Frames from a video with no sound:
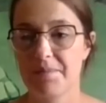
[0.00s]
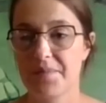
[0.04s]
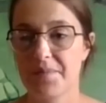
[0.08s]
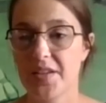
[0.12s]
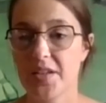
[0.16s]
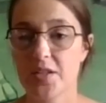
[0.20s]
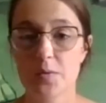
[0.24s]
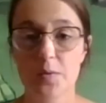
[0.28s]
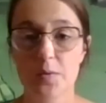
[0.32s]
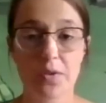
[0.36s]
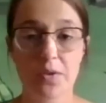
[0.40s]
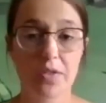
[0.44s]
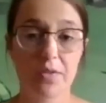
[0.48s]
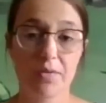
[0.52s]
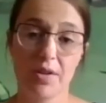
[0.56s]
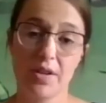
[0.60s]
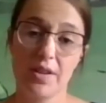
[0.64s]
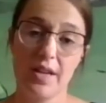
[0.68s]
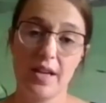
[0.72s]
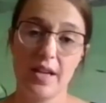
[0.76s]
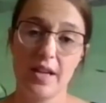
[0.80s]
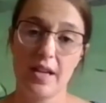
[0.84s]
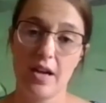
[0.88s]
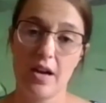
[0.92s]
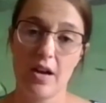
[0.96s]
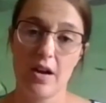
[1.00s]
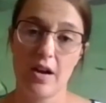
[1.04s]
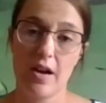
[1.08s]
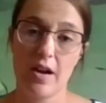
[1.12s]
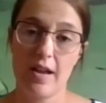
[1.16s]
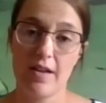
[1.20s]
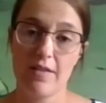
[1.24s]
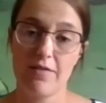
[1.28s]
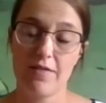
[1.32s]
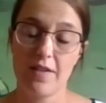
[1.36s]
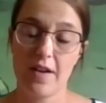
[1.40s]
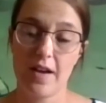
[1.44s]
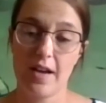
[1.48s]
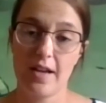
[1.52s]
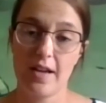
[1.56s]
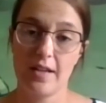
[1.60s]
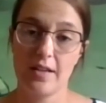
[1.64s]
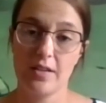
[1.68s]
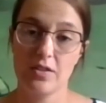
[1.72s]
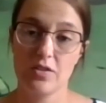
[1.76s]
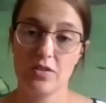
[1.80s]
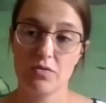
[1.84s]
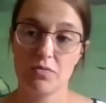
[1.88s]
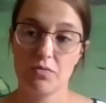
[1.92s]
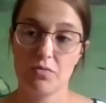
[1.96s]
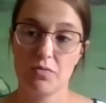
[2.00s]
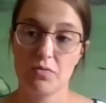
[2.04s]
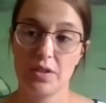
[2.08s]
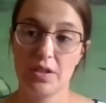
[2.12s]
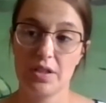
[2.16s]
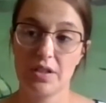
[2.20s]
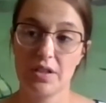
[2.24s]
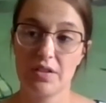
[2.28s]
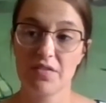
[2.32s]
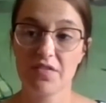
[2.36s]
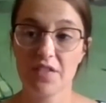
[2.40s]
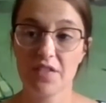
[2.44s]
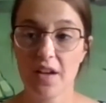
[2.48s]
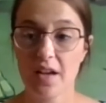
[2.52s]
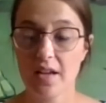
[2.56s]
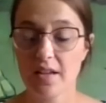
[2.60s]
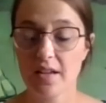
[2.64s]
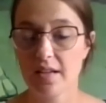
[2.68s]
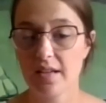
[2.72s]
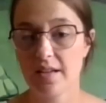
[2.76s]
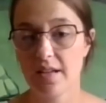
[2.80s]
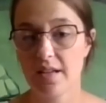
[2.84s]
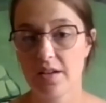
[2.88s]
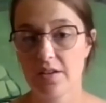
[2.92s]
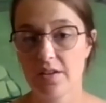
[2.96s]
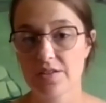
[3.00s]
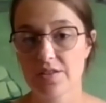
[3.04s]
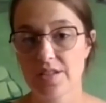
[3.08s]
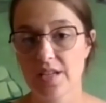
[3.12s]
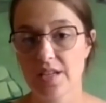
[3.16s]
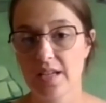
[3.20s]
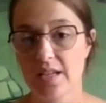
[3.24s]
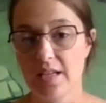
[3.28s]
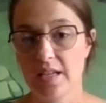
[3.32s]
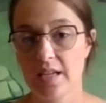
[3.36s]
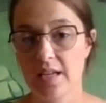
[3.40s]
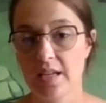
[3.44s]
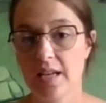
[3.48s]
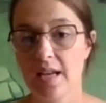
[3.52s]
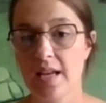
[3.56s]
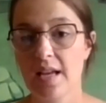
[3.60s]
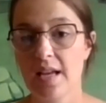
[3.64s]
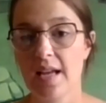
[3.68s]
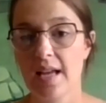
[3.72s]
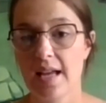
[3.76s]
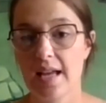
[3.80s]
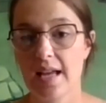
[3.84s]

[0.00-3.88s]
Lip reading: These are three that I find really fun and entertaining,